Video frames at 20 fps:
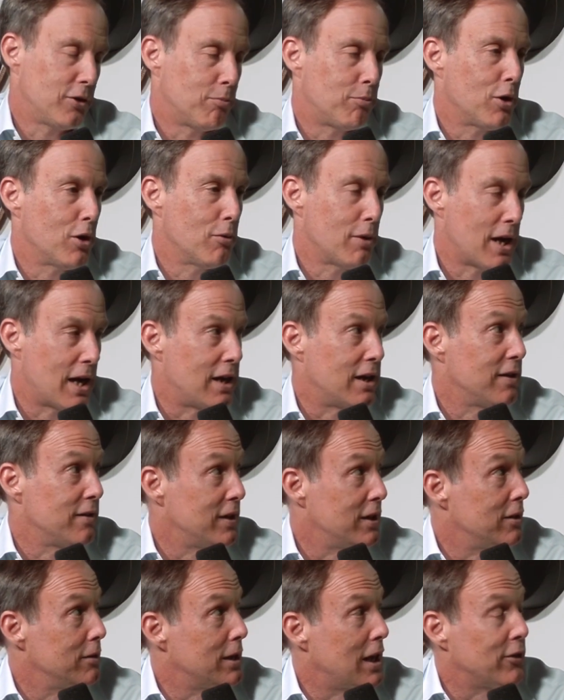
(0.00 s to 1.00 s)
a pro rata, yeah.
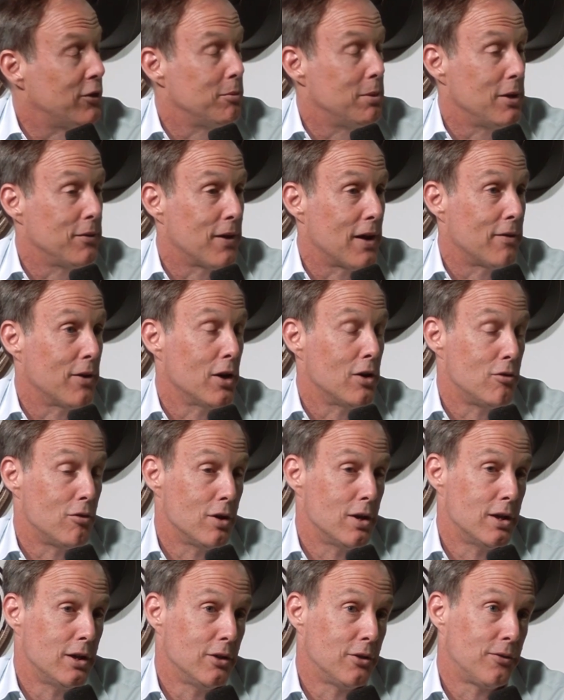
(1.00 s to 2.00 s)
and then the S and P
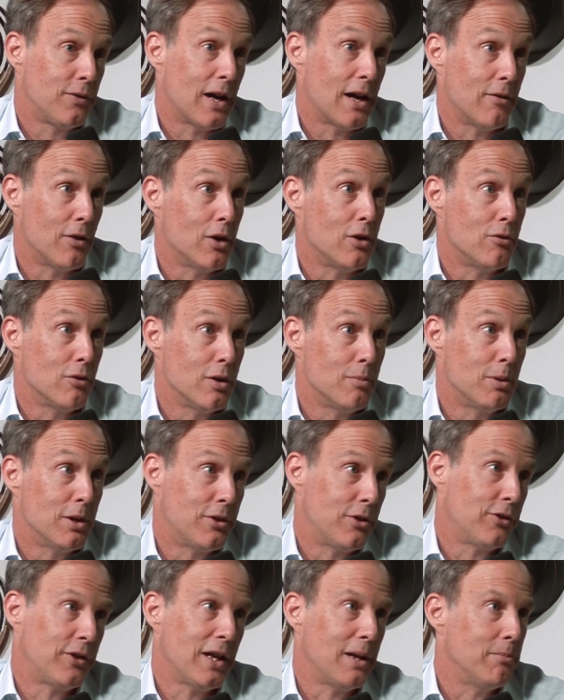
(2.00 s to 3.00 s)
500 is 500, but
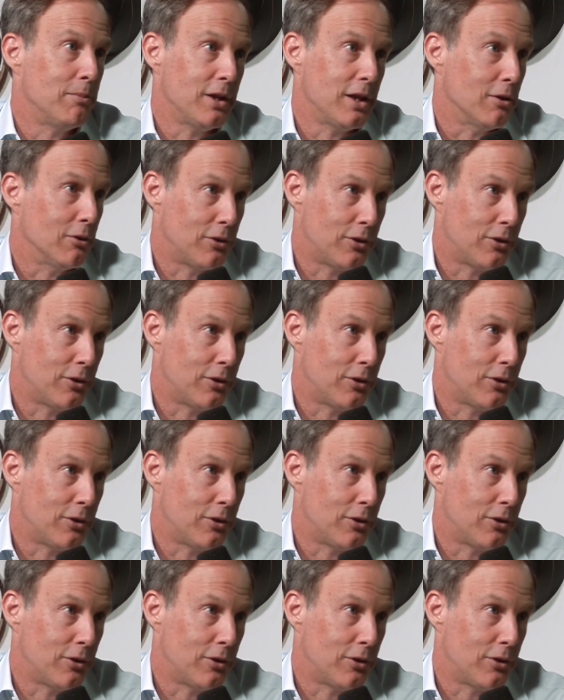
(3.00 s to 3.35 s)
it's the same deal.